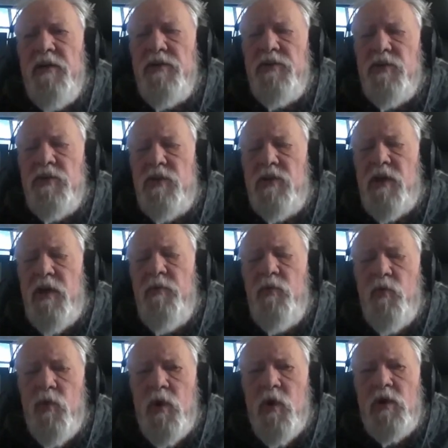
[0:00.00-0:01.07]
just that I've been
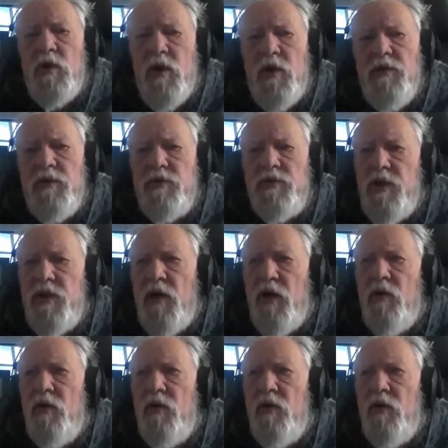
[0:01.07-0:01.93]
working on this now